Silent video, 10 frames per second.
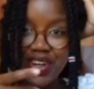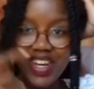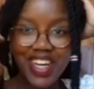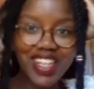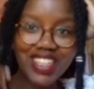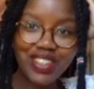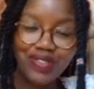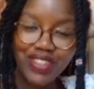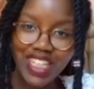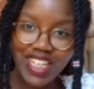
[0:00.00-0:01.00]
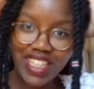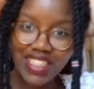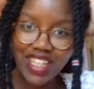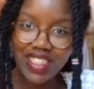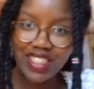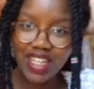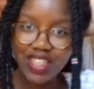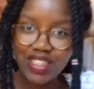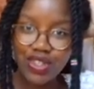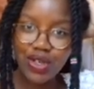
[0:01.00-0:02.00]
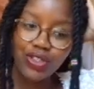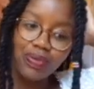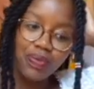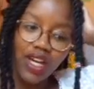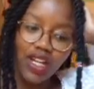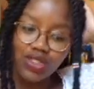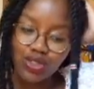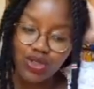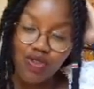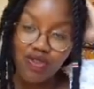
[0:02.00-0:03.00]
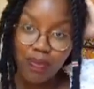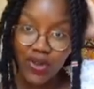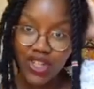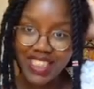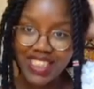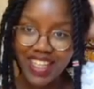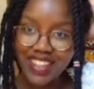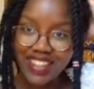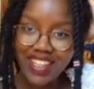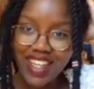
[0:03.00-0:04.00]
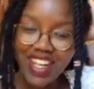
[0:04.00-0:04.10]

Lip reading: Okay, so for the next hairstyle, it's going to be a sort of ponytail.